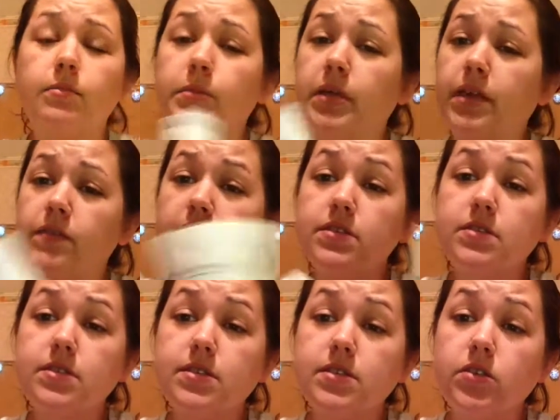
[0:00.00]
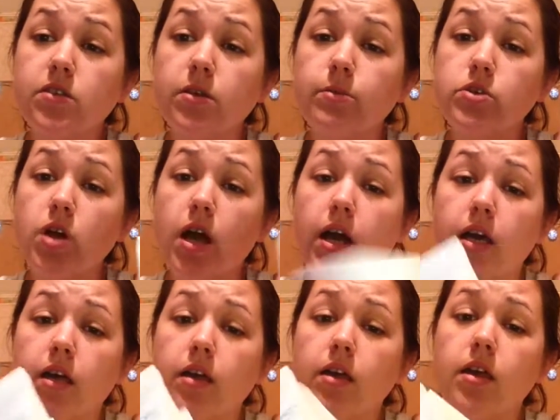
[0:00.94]
I'm going to give this a CC cream a
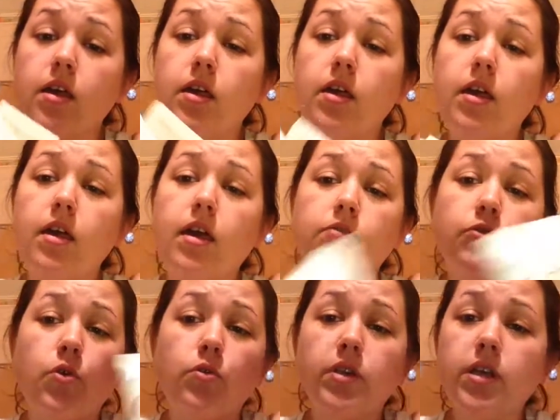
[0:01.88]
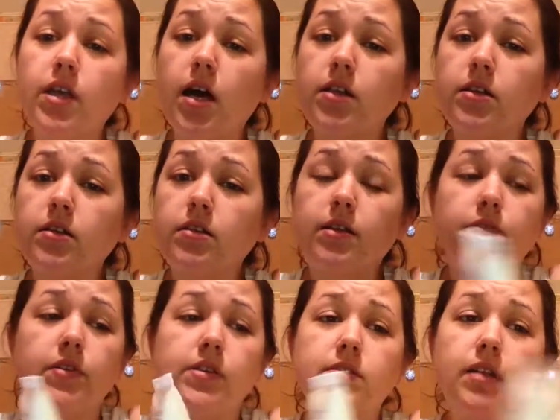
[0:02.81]
try. And for only a dollar, if
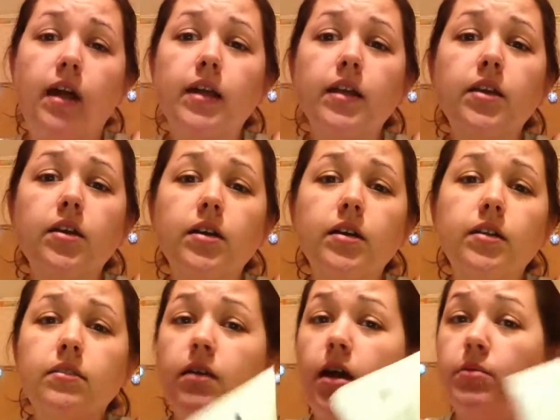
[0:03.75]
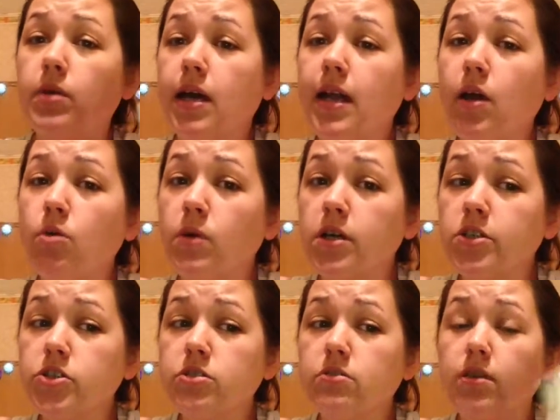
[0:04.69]
it's not any good, I'm not out
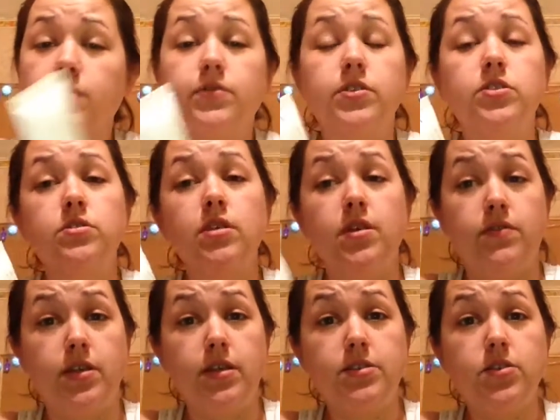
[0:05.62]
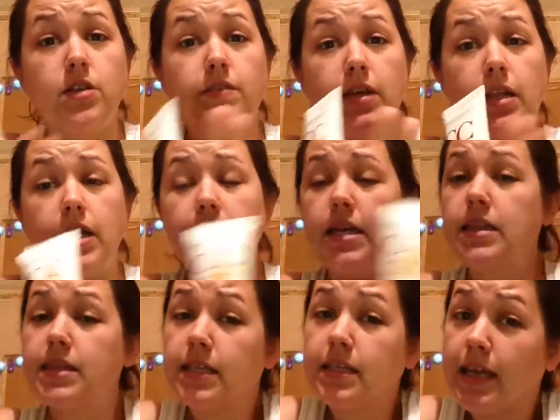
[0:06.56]
much. If it if it is good, if I like
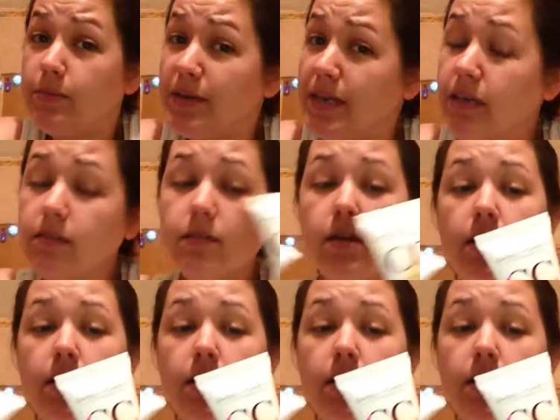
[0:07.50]
it, then yay me.